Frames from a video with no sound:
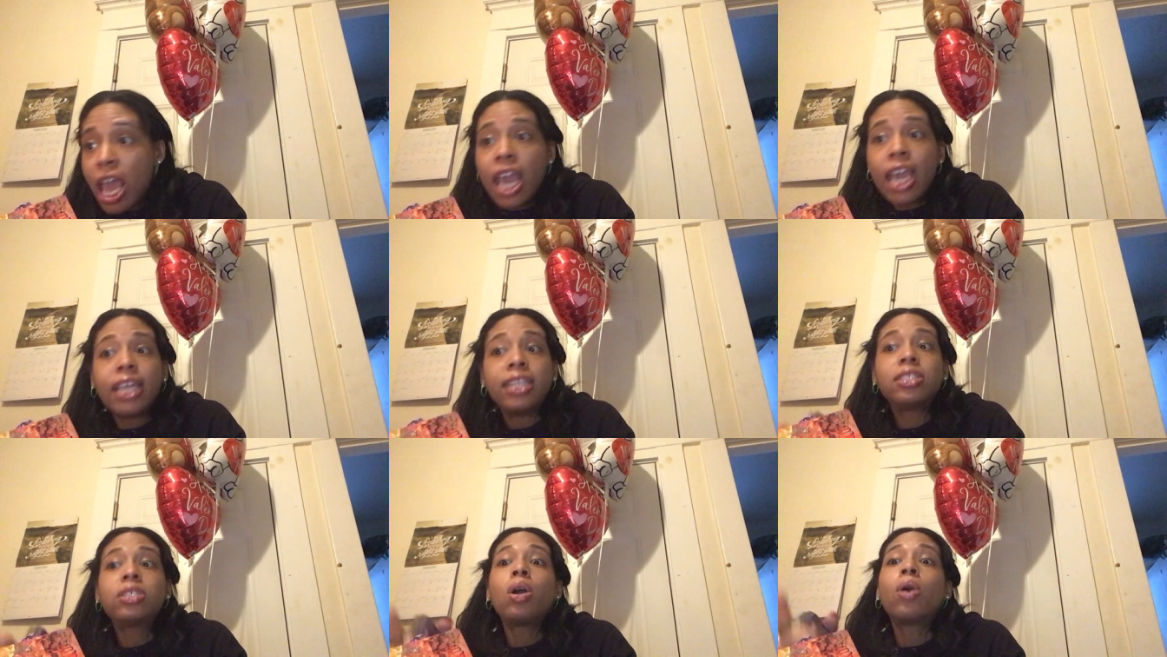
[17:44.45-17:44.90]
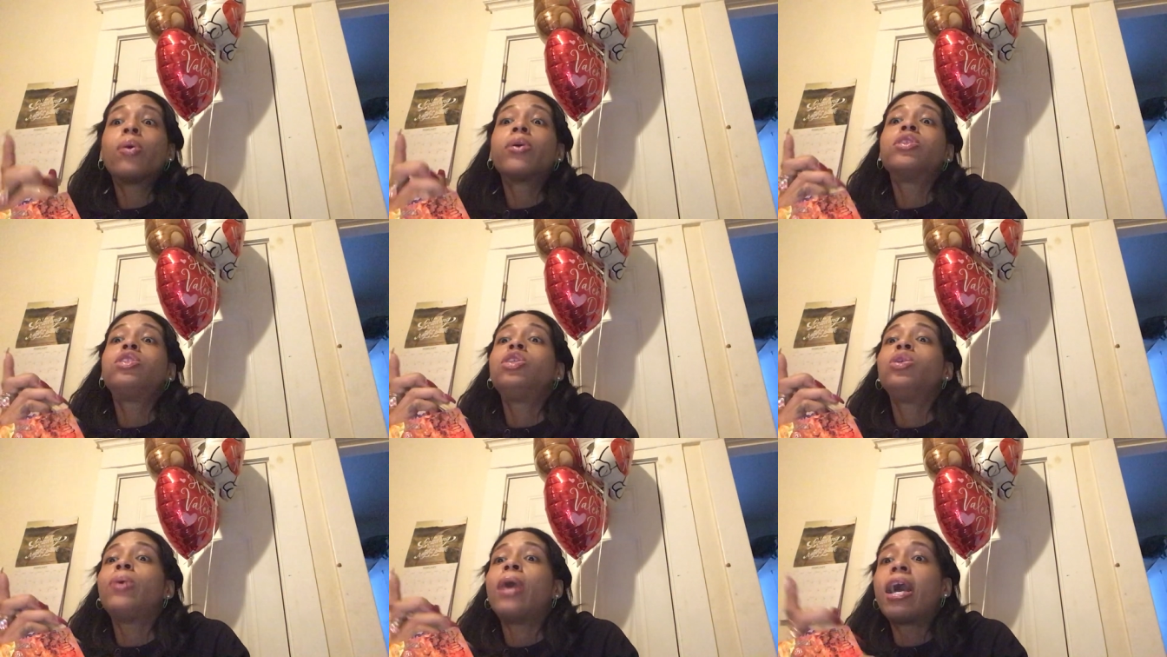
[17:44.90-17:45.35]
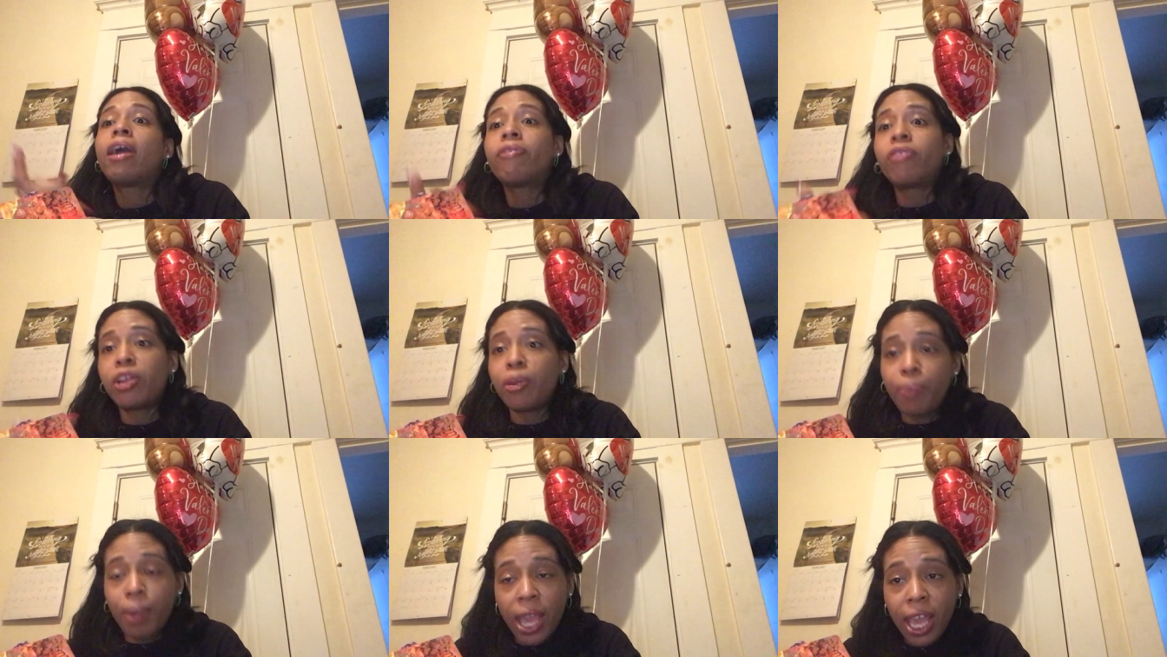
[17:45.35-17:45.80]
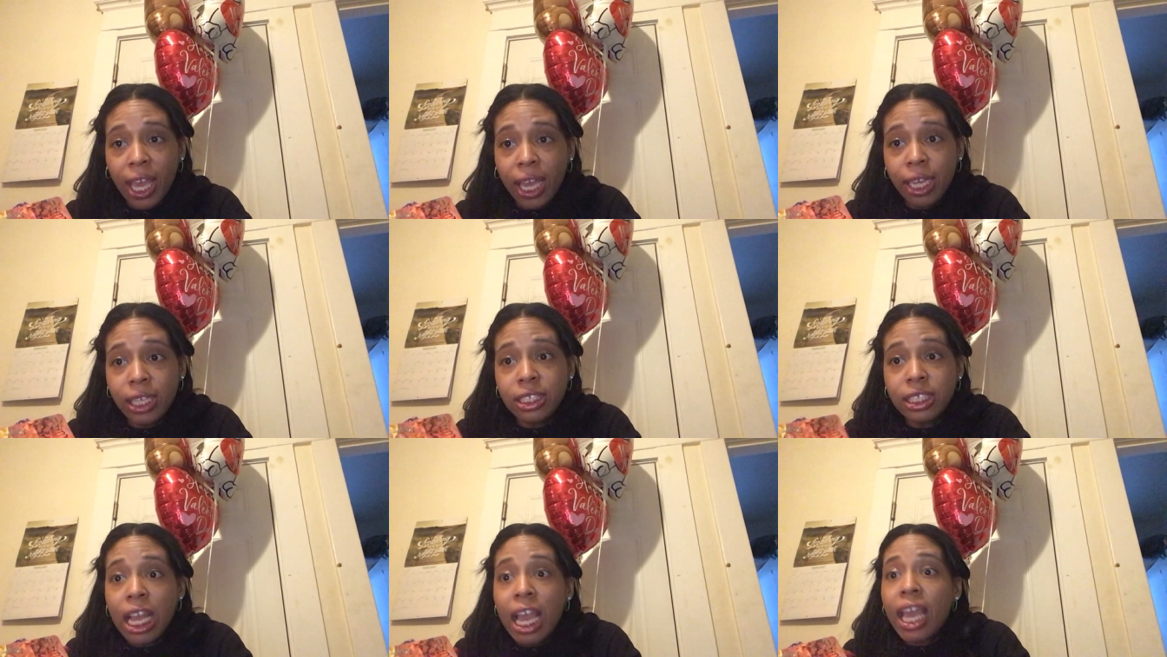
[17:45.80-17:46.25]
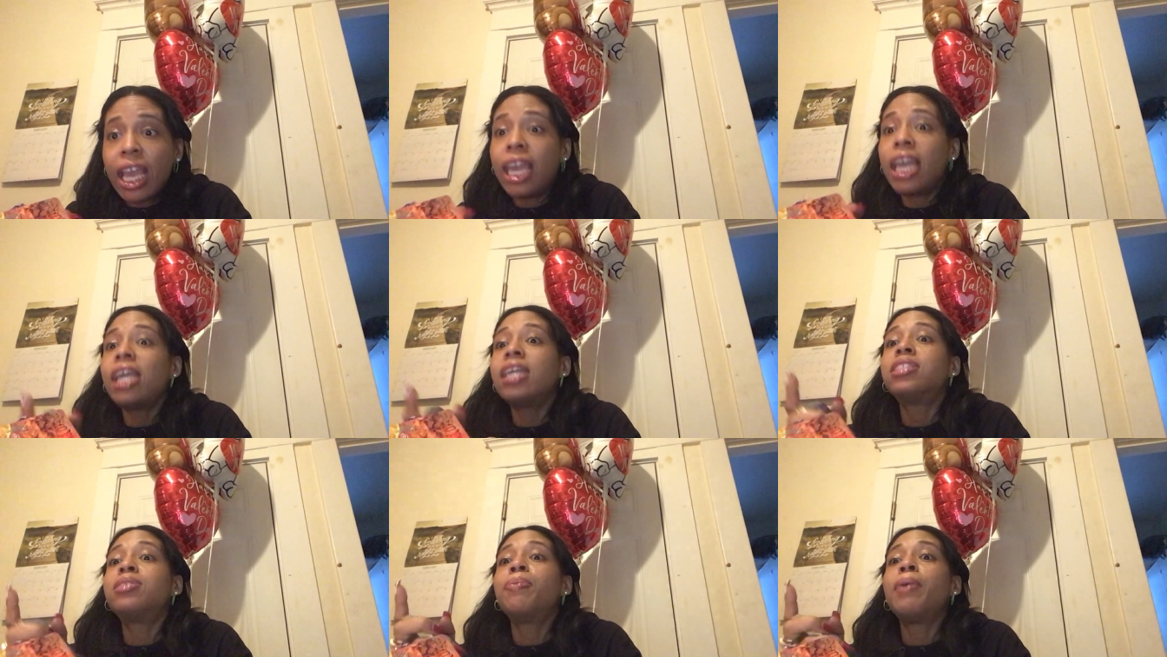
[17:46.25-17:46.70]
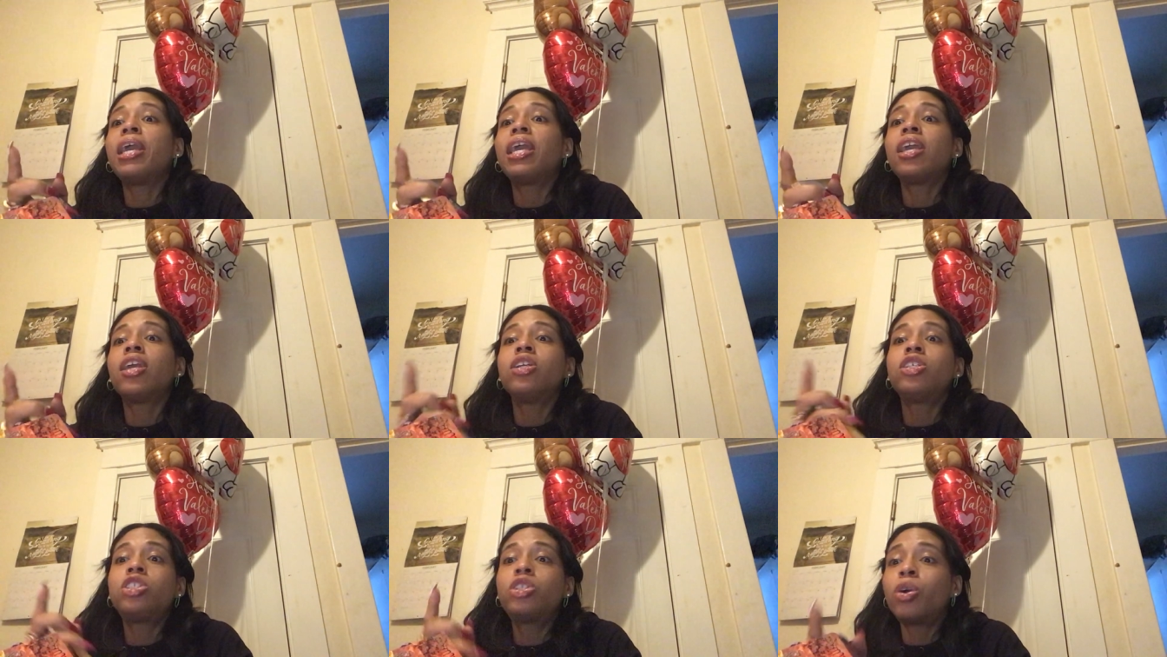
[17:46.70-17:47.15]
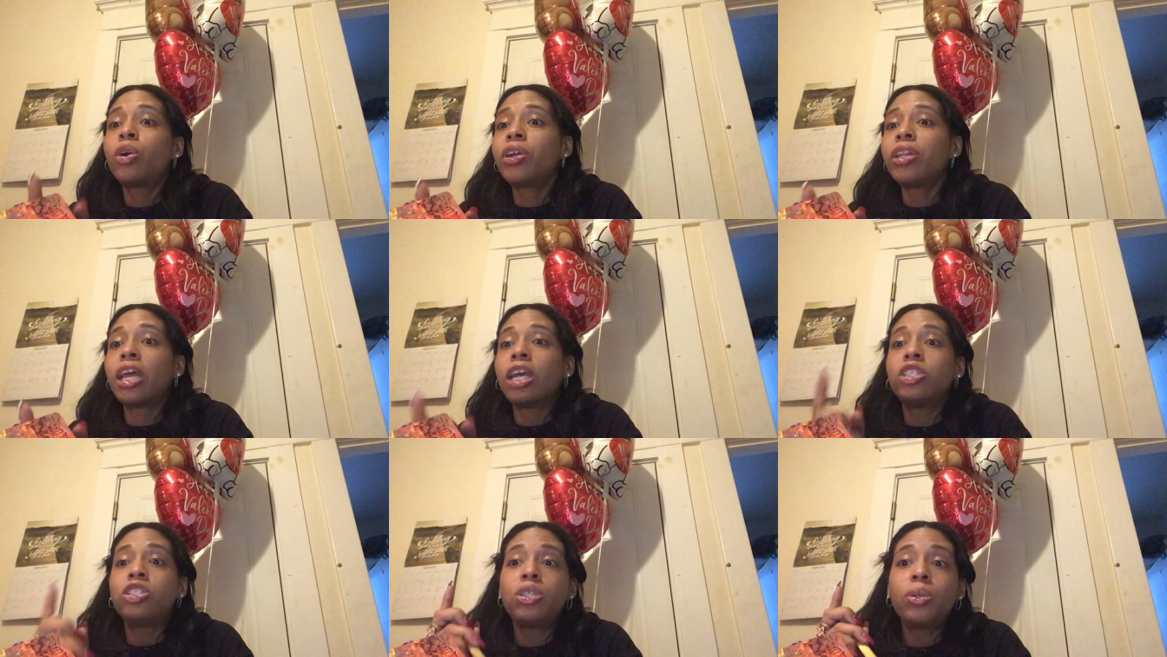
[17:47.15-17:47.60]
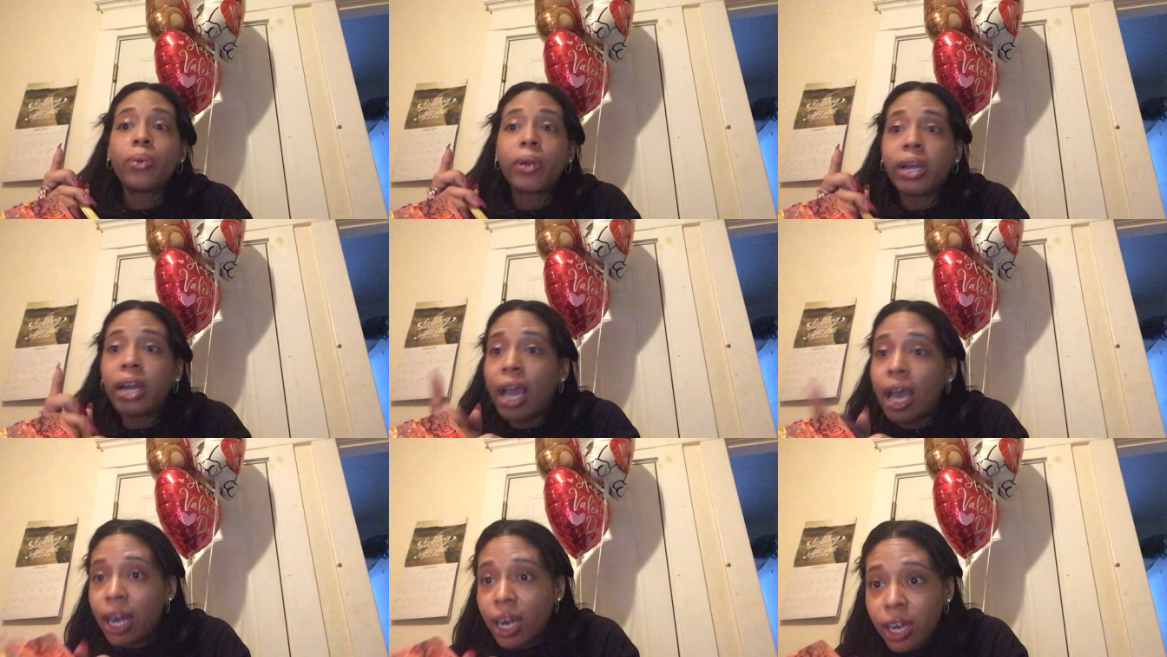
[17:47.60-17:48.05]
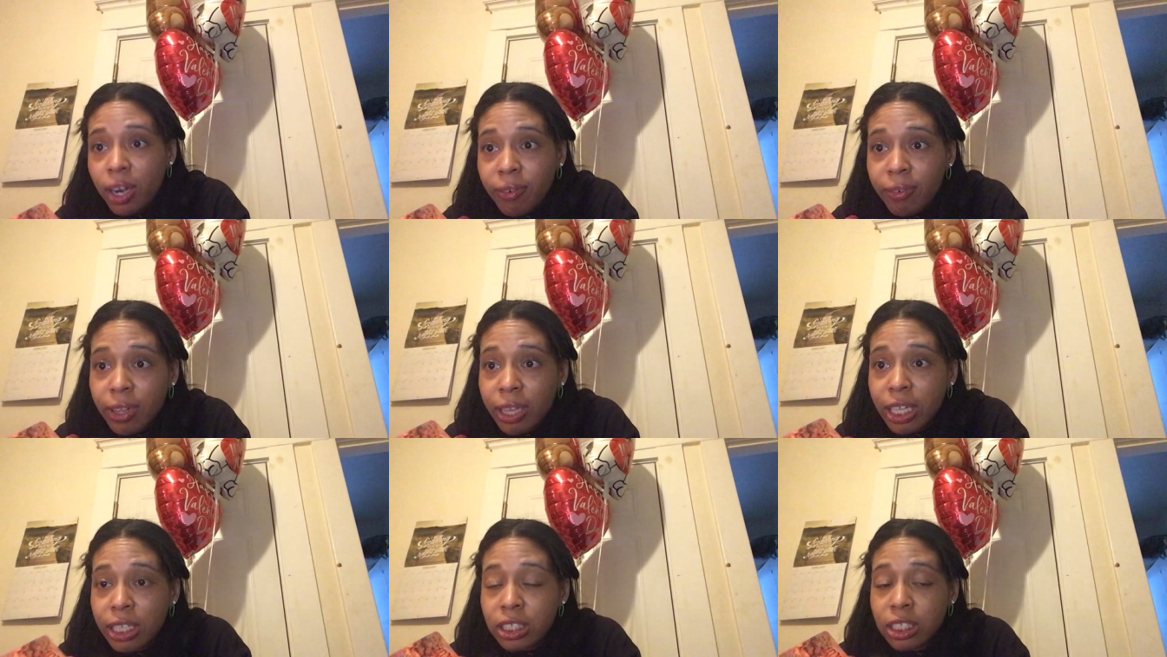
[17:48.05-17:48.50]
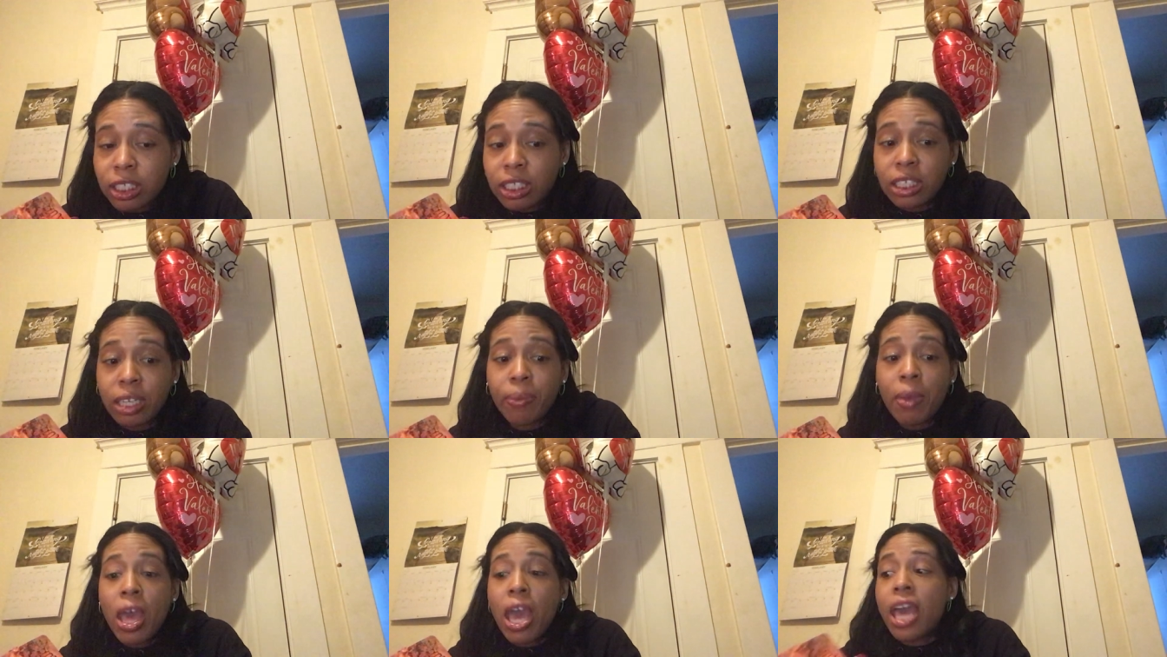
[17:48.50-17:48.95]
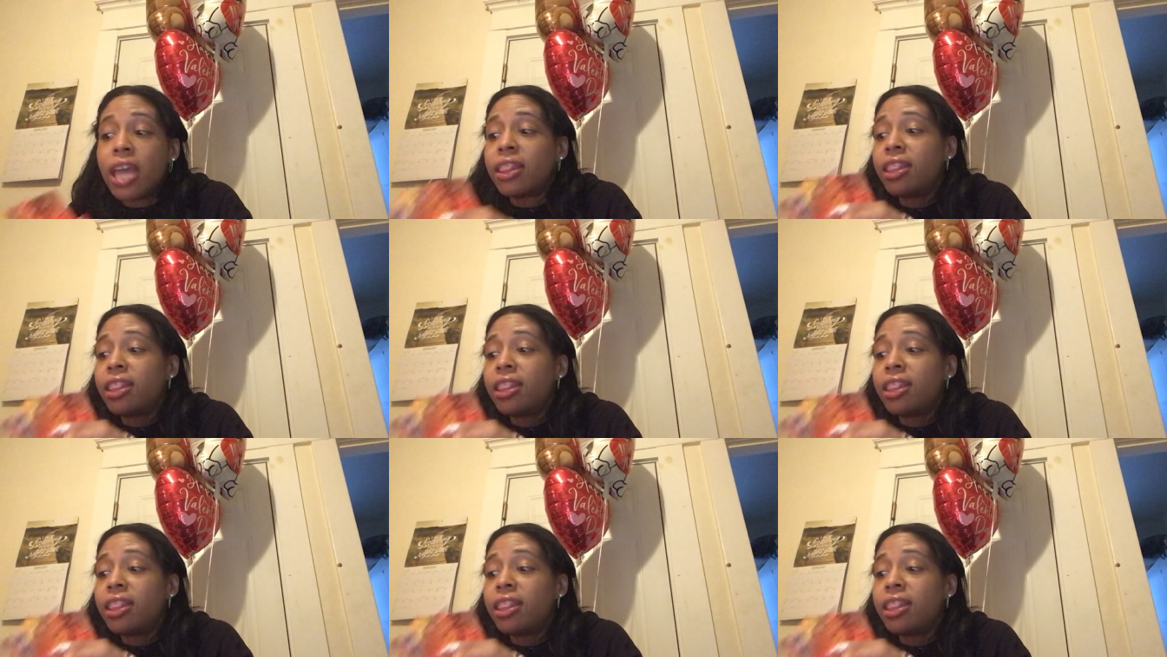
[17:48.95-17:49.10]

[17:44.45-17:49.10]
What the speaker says: He's going to every page. He is making sure that you are not in a relationship.